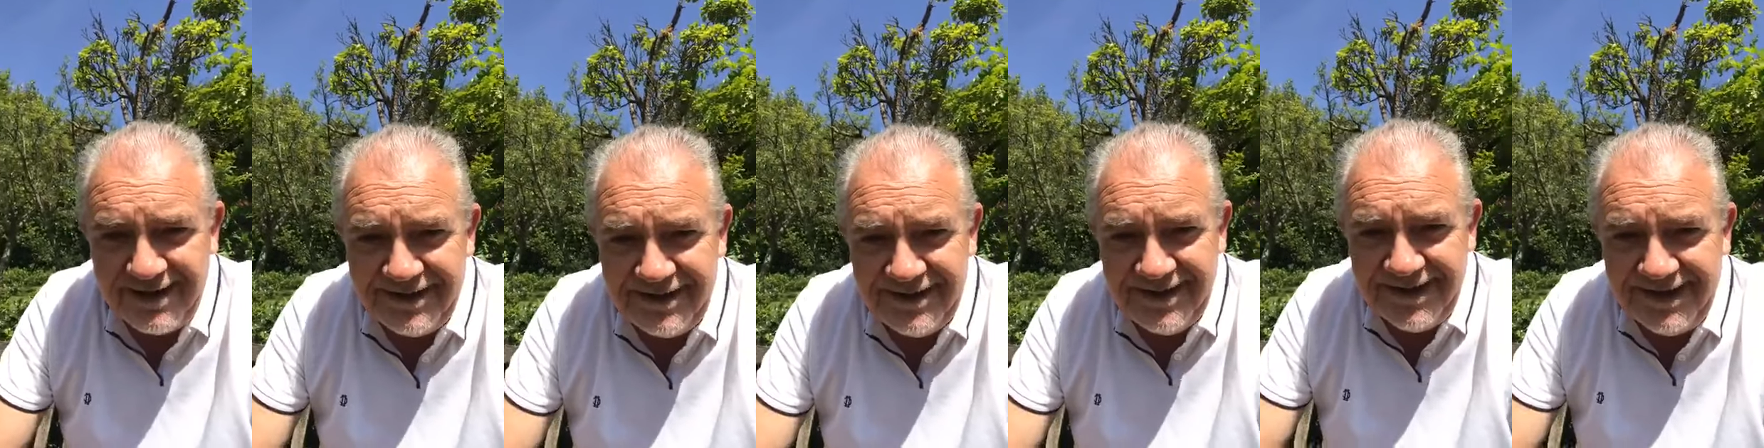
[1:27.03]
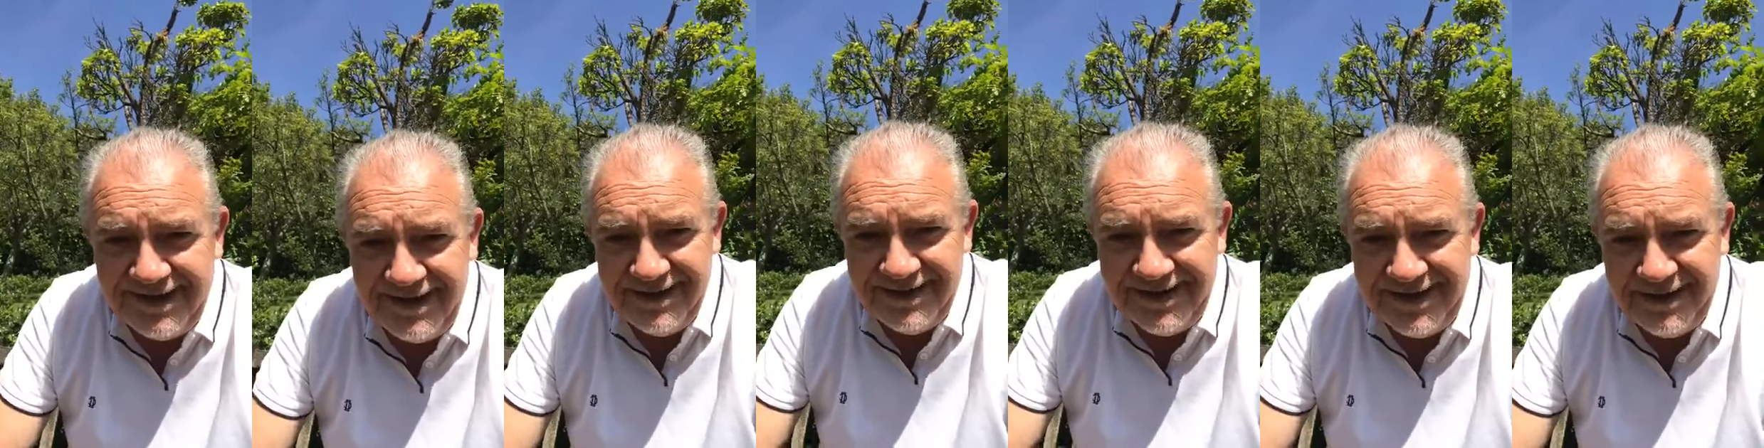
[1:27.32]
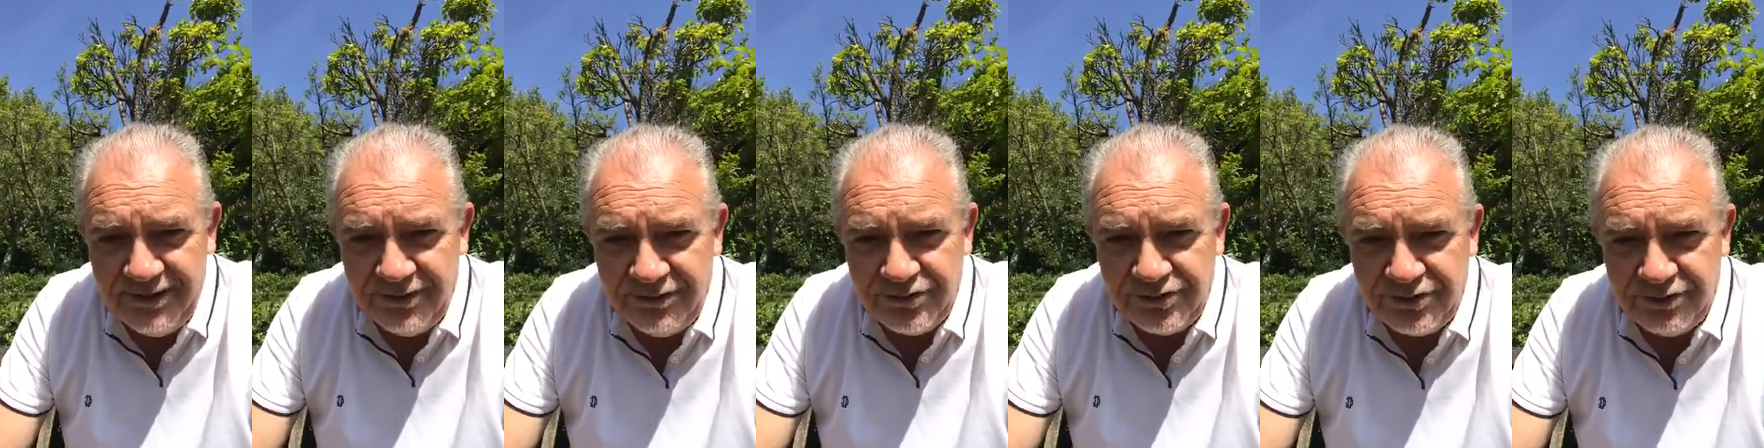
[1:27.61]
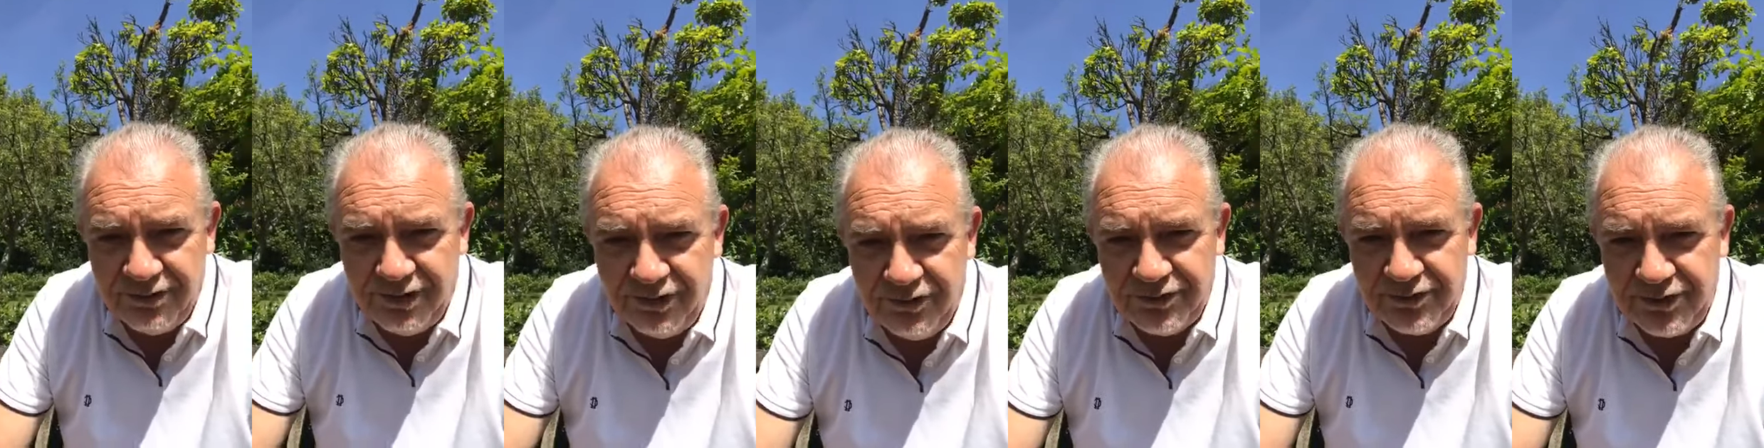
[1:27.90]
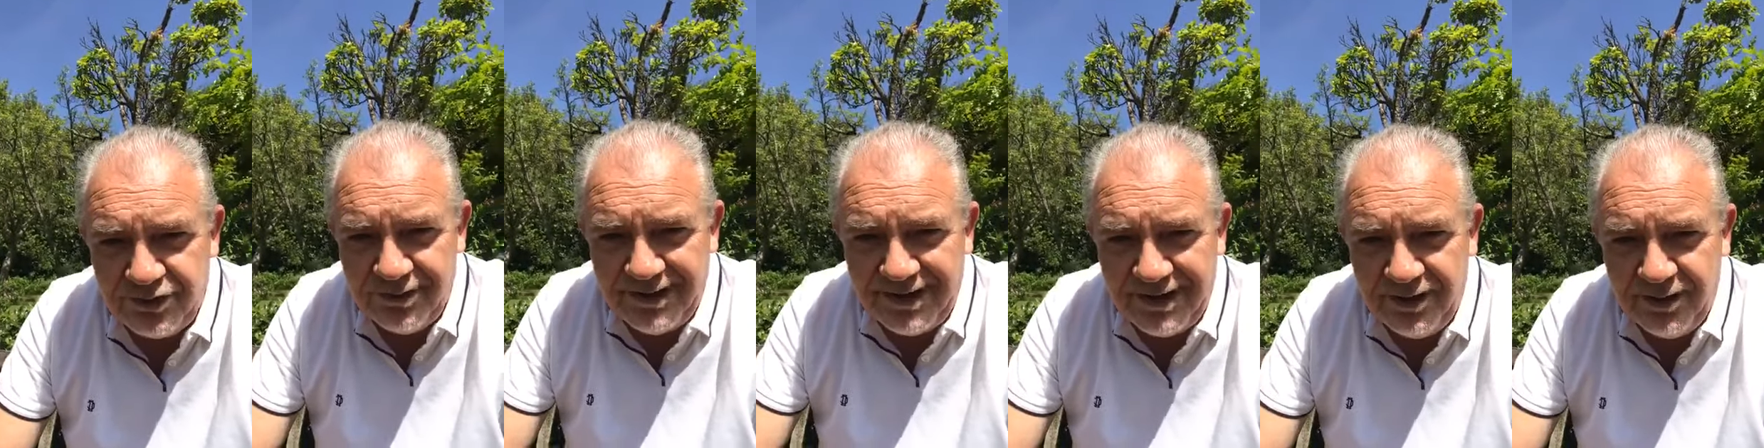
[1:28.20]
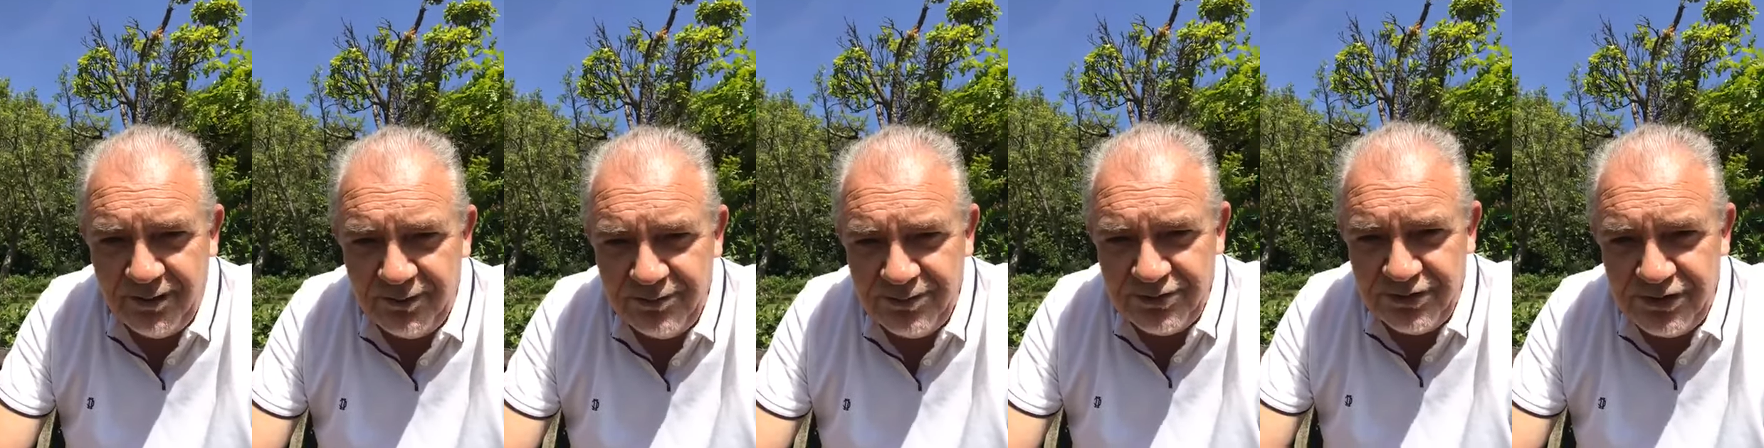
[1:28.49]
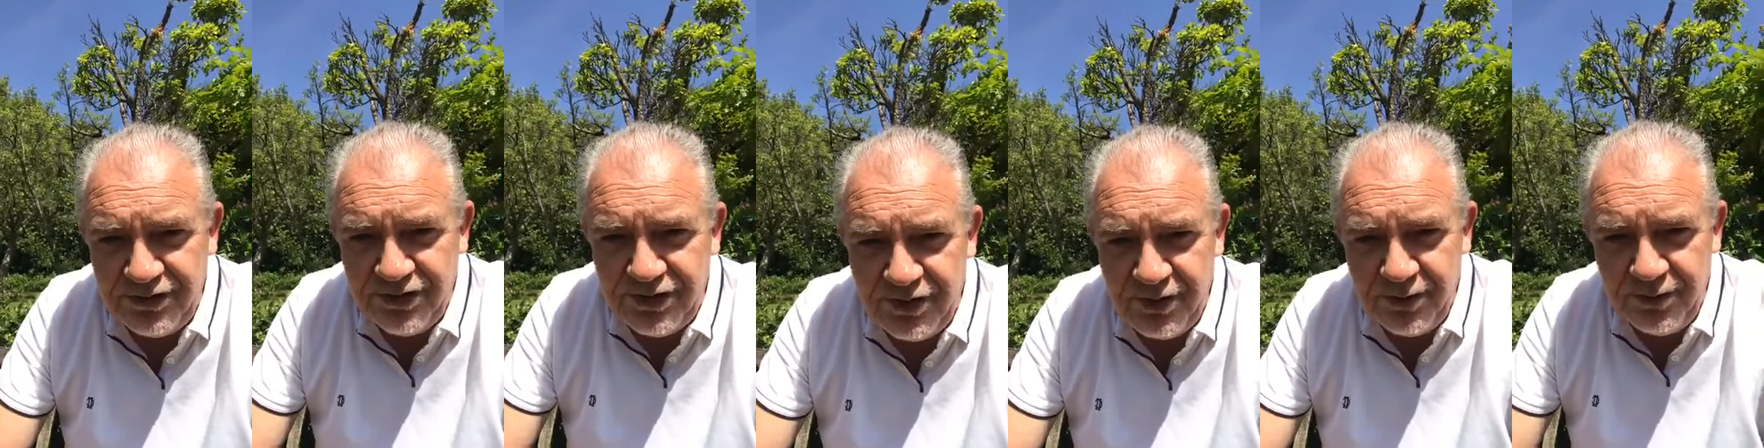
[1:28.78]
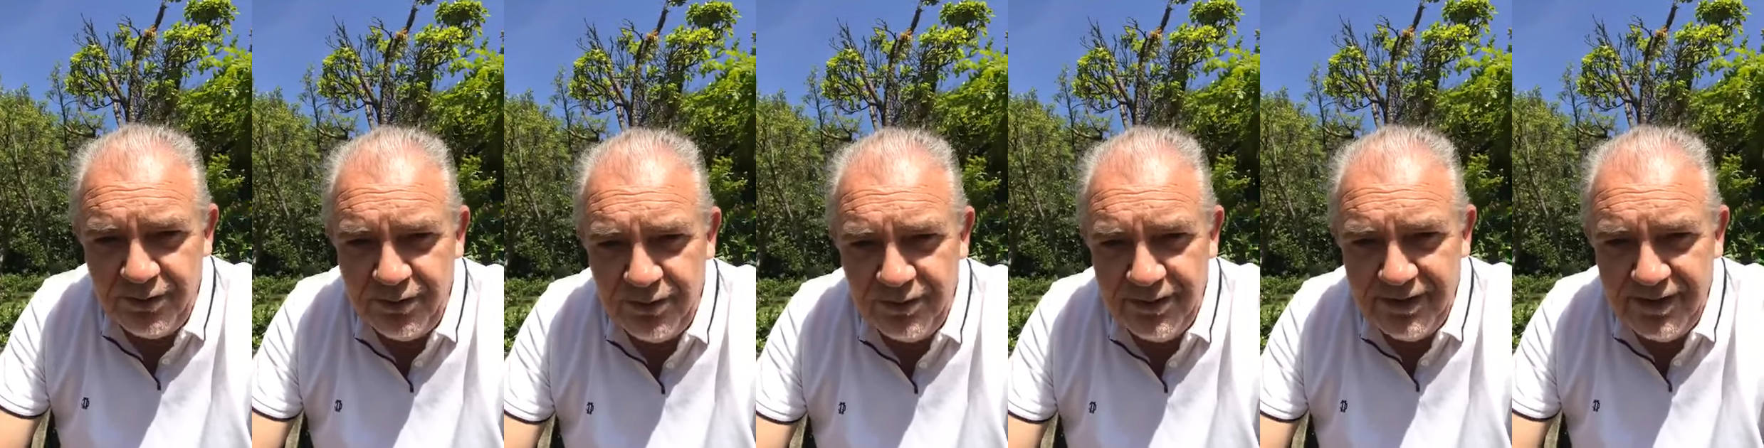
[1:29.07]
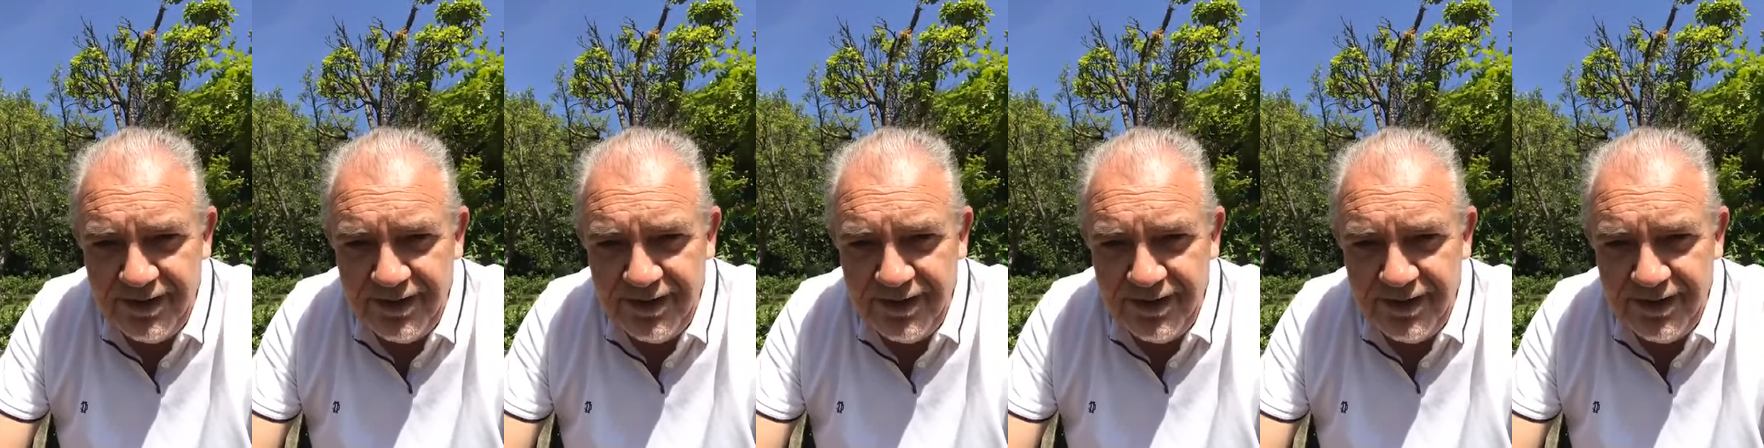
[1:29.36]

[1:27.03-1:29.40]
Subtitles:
Keeley in Toronto. Hello to you.